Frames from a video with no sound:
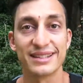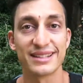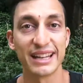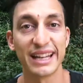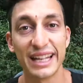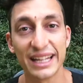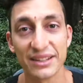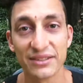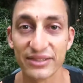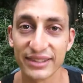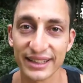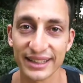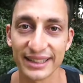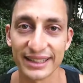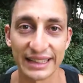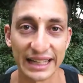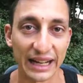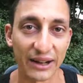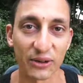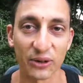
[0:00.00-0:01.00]

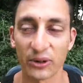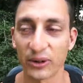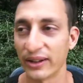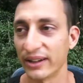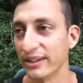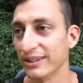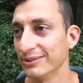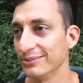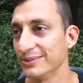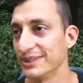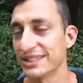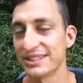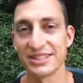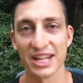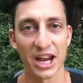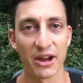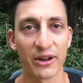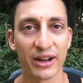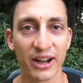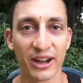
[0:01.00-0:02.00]
TV or a
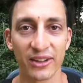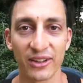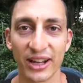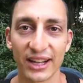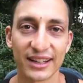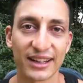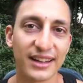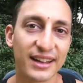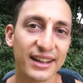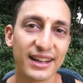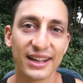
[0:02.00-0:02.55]
stereo, like